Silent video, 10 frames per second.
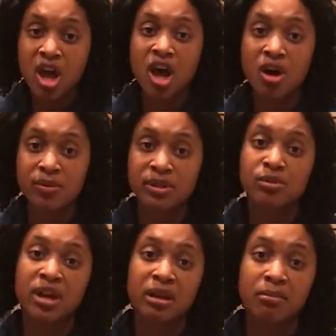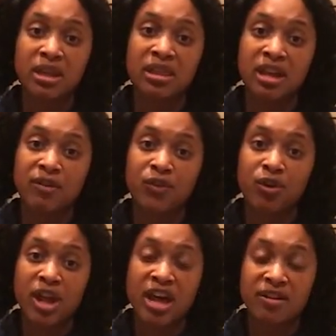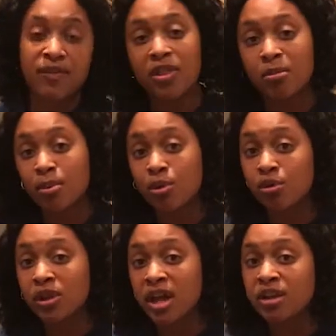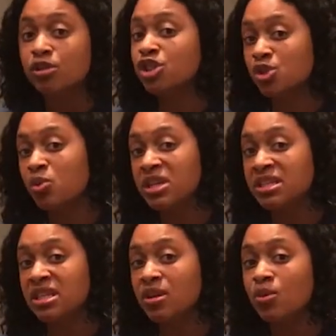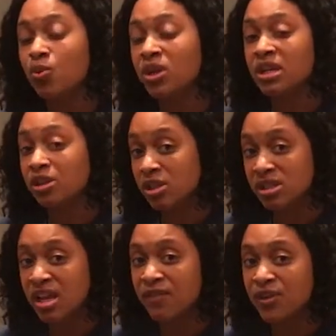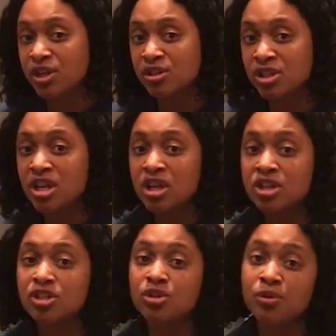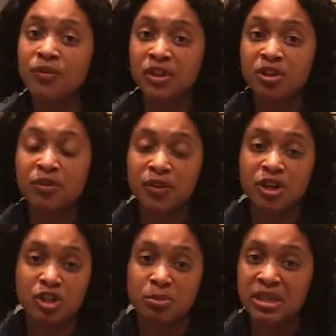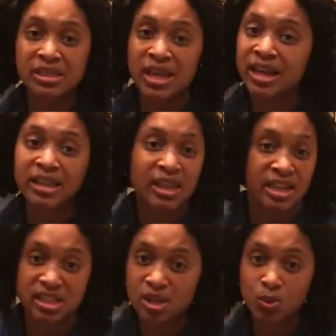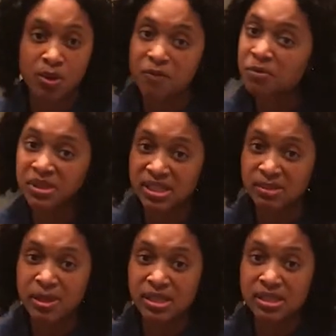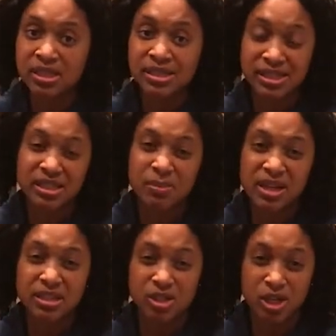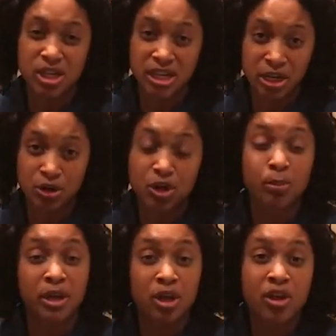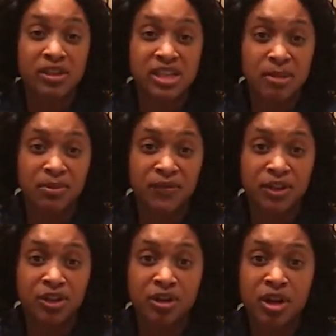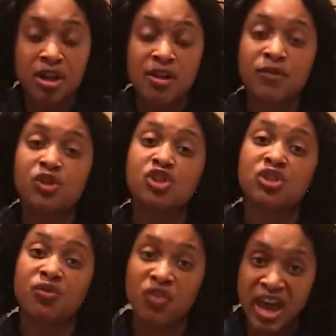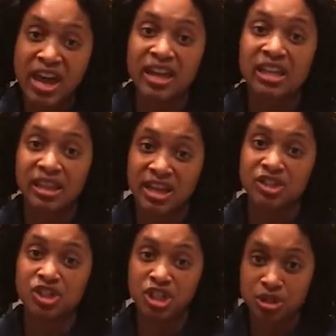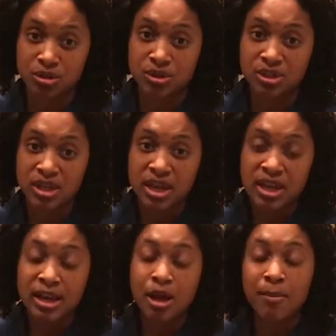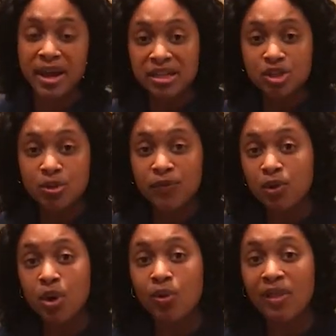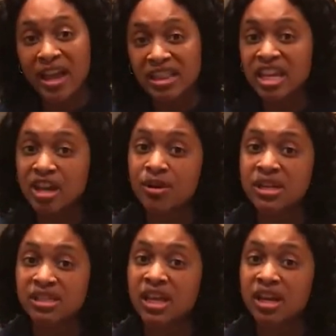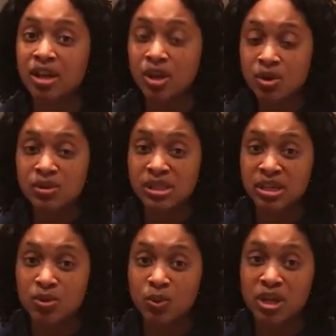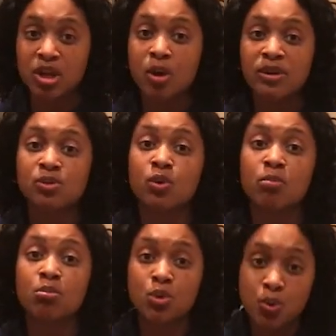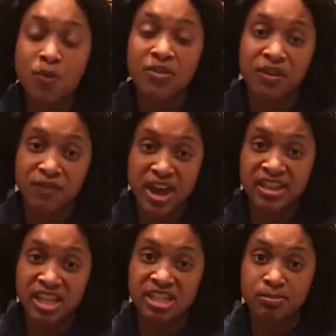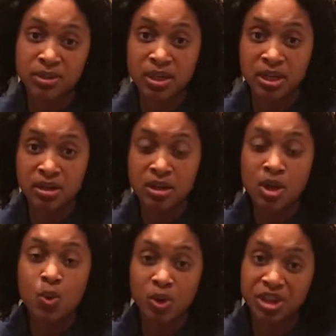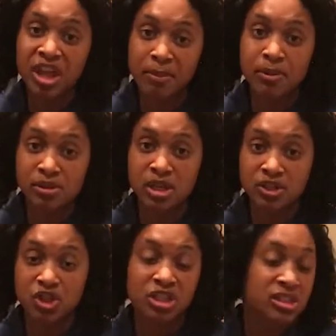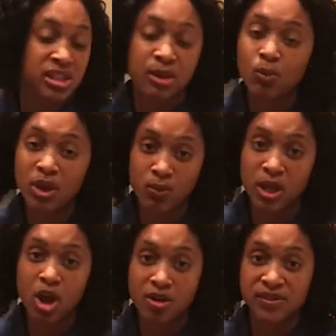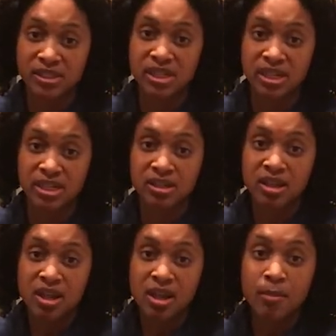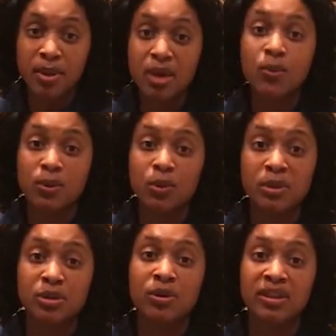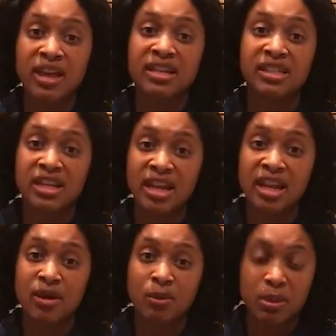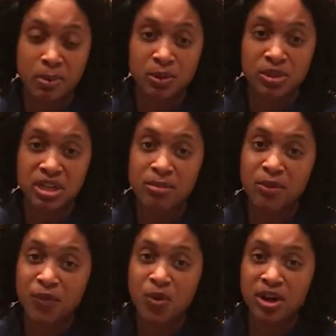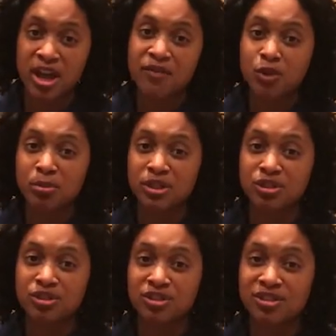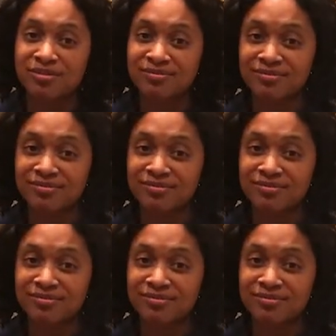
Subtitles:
I always recommend that if you're kind of on the borderline or just want to see what it looks like first, to do filler first, because that can last anywhere from 6 months to a year, depending on the type of filler, versus fat can last years. Now, mind you, if you don't like the areas that it goes in, we can always remove the fat that's put in with liposuction, the same way we harvested it. But we will be doing that today, and I will be posting before and after pictures.